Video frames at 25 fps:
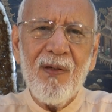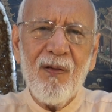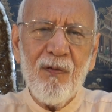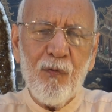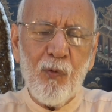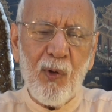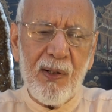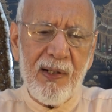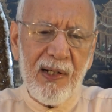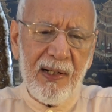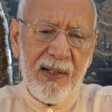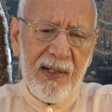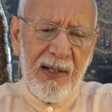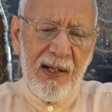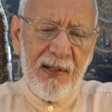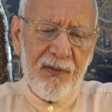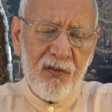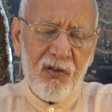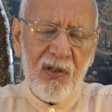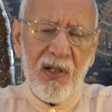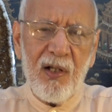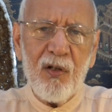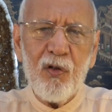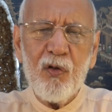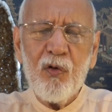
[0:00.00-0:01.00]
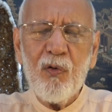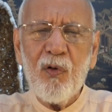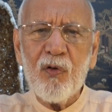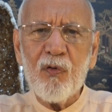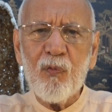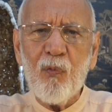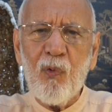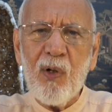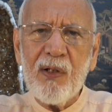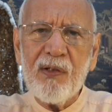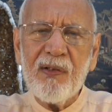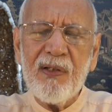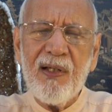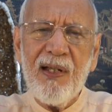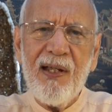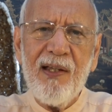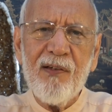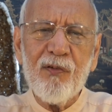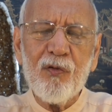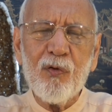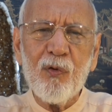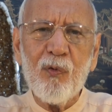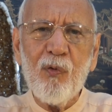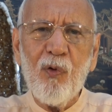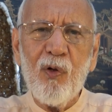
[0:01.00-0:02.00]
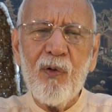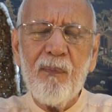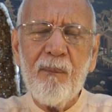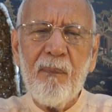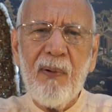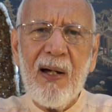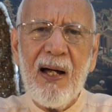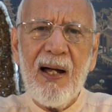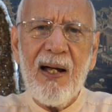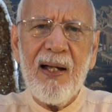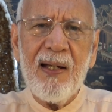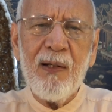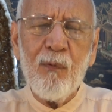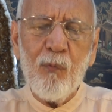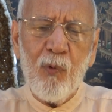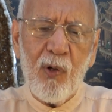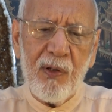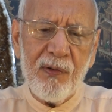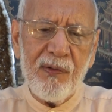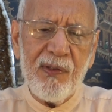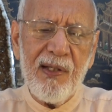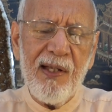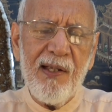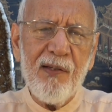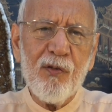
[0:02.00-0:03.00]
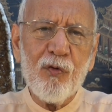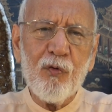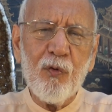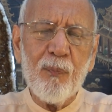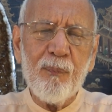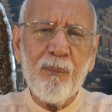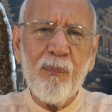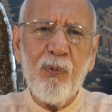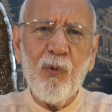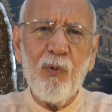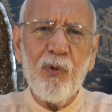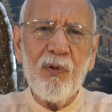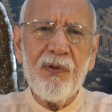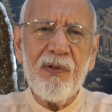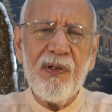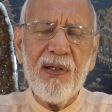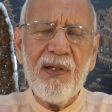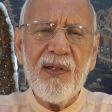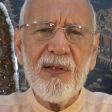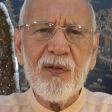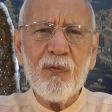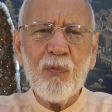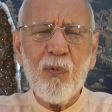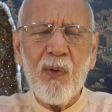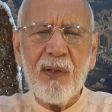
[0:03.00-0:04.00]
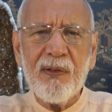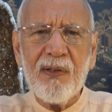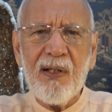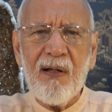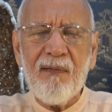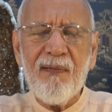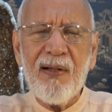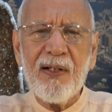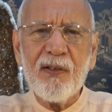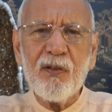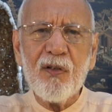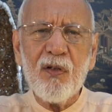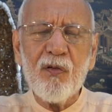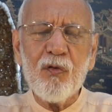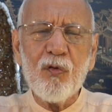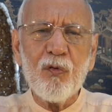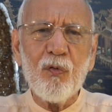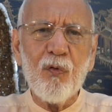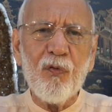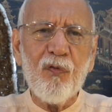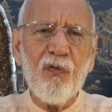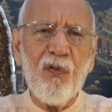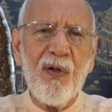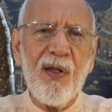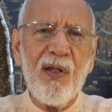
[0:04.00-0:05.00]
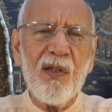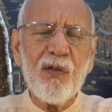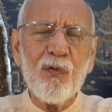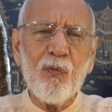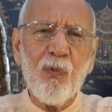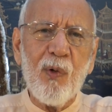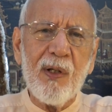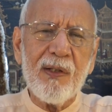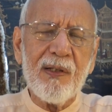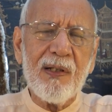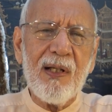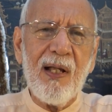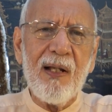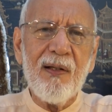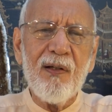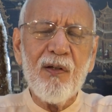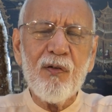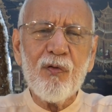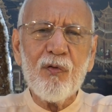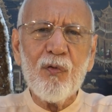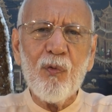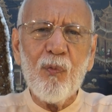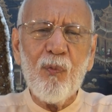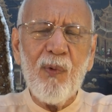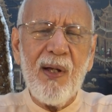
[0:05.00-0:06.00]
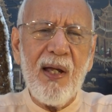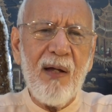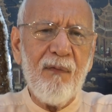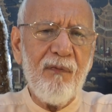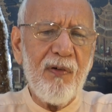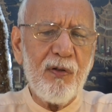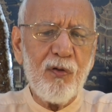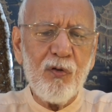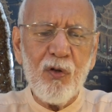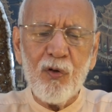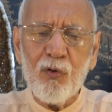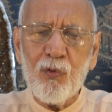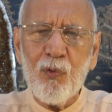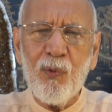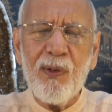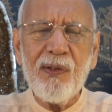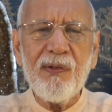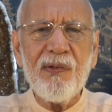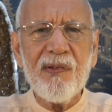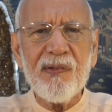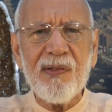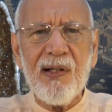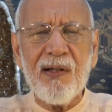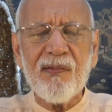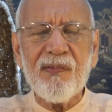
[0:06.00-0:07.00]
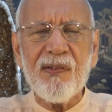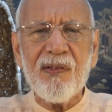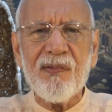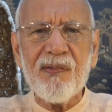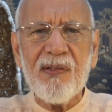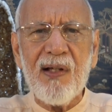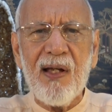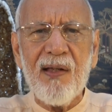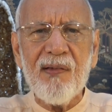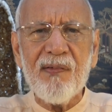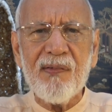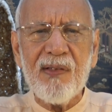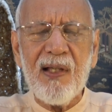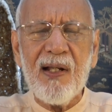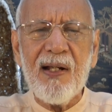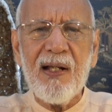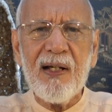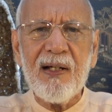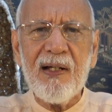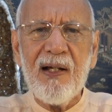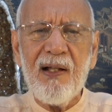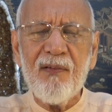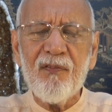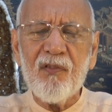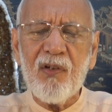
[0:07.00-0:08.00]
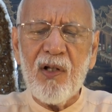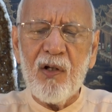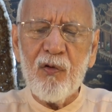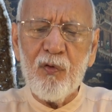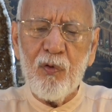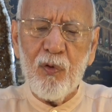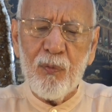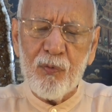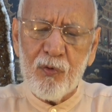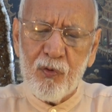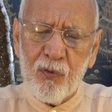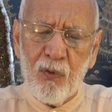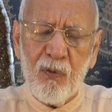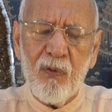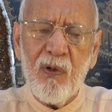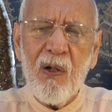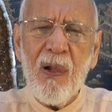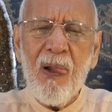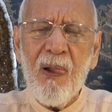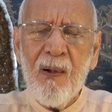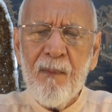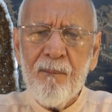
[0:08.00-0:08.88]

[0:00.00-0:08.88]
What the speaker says: What I can't tell you is what days to go and buy, what days to pull this, what directions to face, what colors to wear when you're doing this exercise. That I can't tell you. So